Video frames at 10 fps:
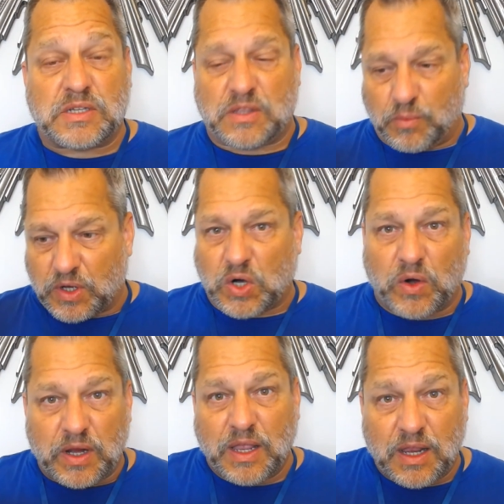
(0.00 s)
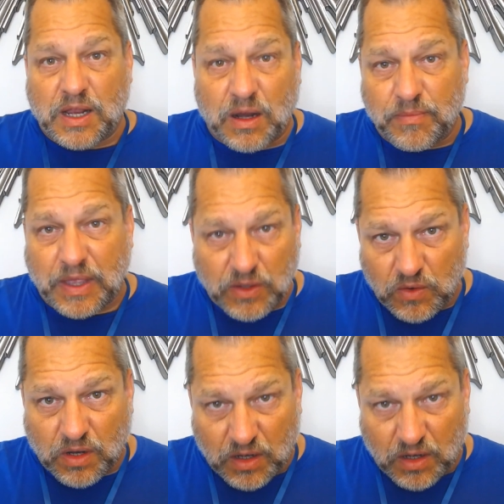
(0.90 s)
the recurring income that you can